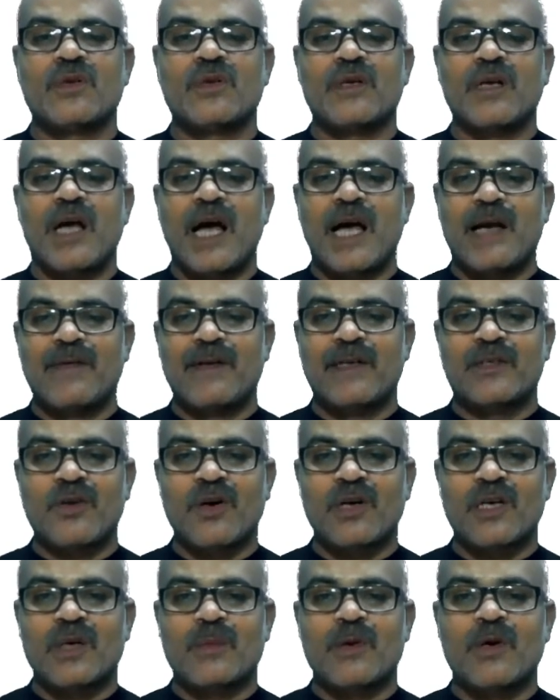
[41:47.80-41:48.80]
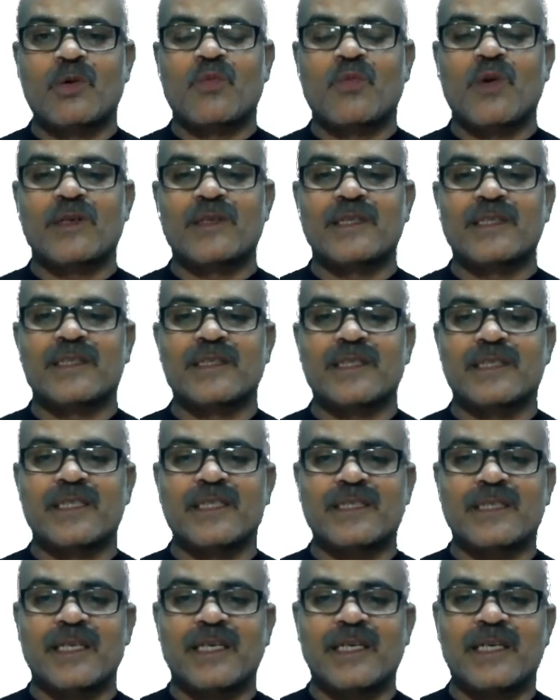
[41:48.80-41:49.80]
I will talk about what is
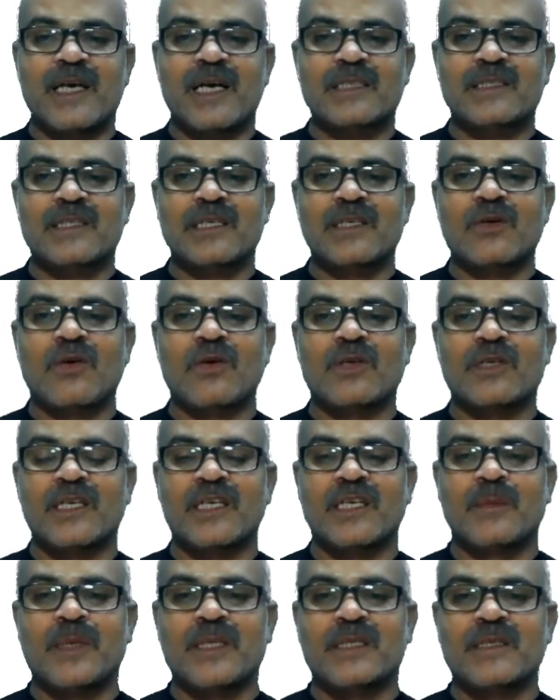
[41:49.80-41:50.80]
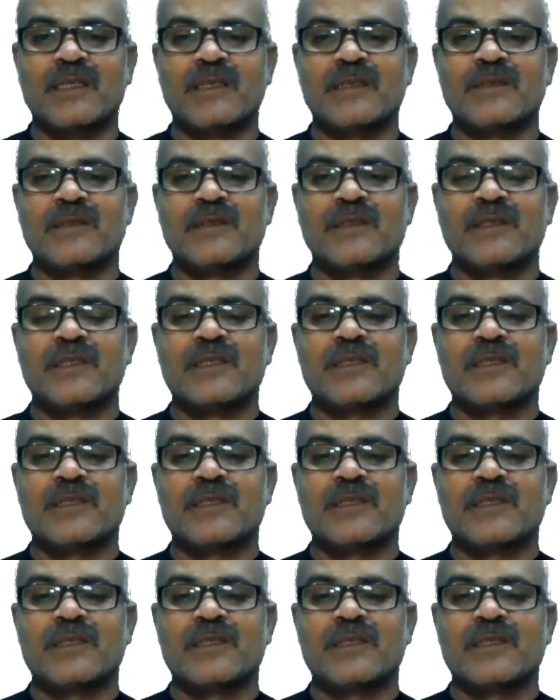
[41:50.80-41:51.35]
this induction or inhibition.